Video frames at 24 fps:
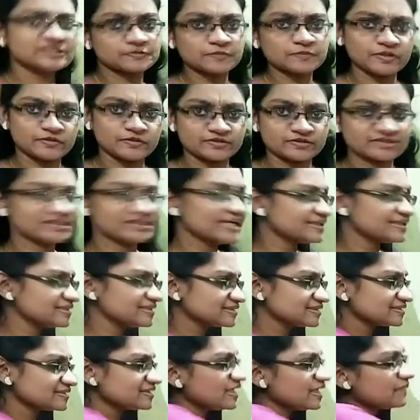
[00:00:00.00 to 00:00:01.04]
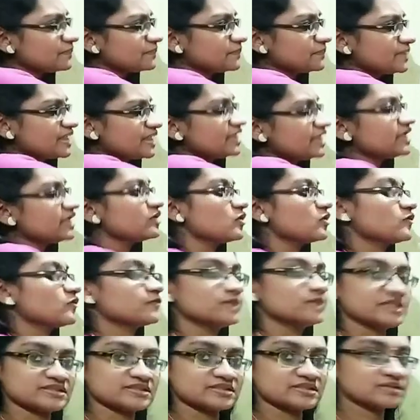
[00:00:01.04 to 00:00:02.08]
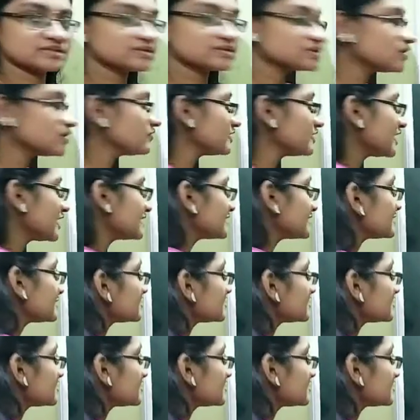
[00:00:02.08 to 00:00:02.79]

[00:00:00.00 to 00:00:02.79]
minutes. That is the meaning of this. So, we are just